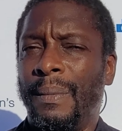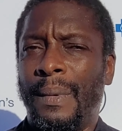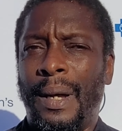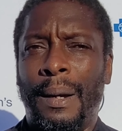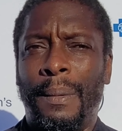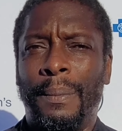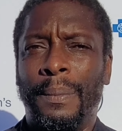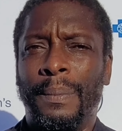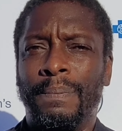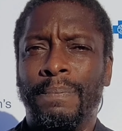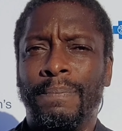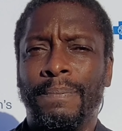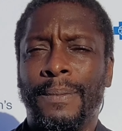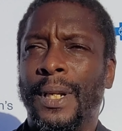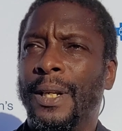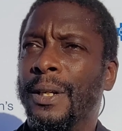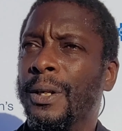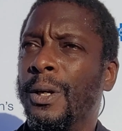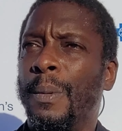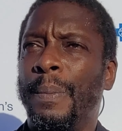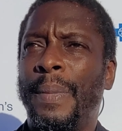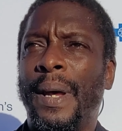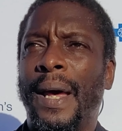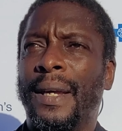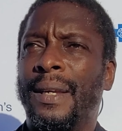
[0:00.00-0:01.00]
I'm going
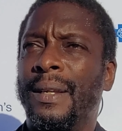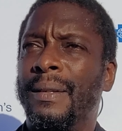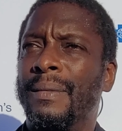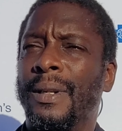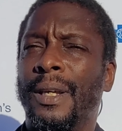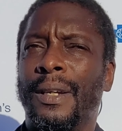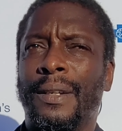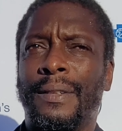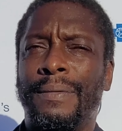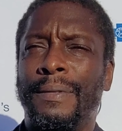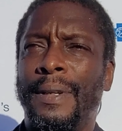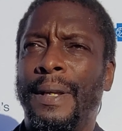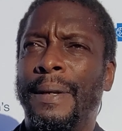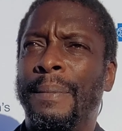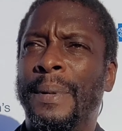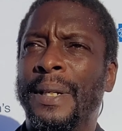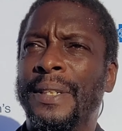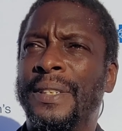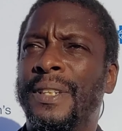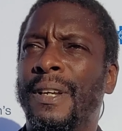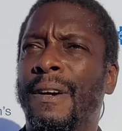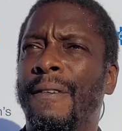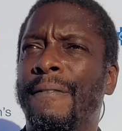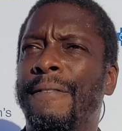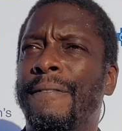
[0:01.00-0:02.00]
to go back and look at
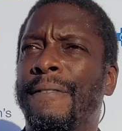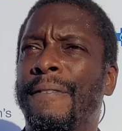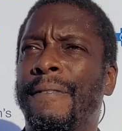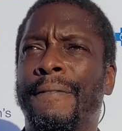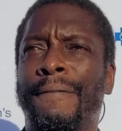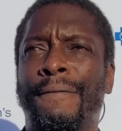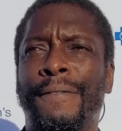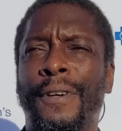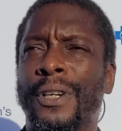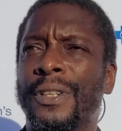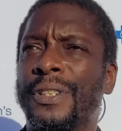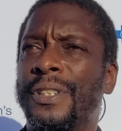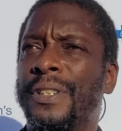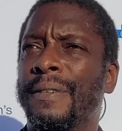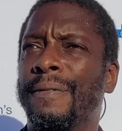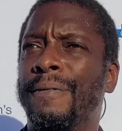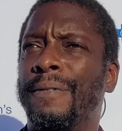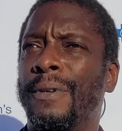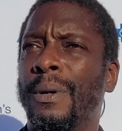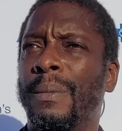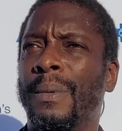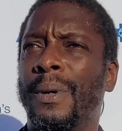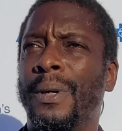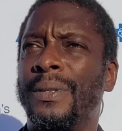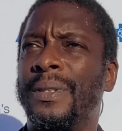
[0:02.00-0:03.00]
myself first
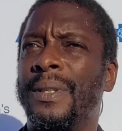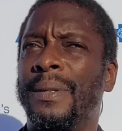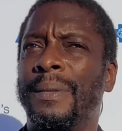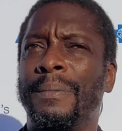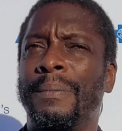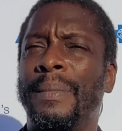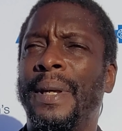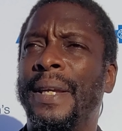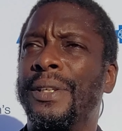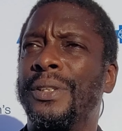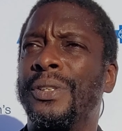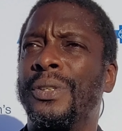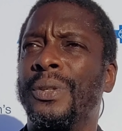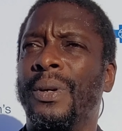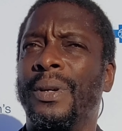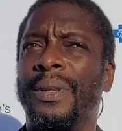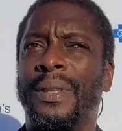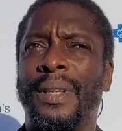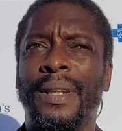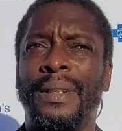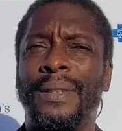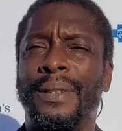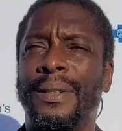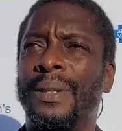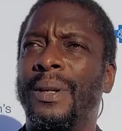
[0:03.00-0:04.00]
and foremost and make sure
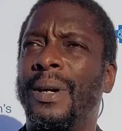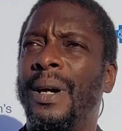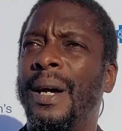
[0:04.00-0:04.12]
that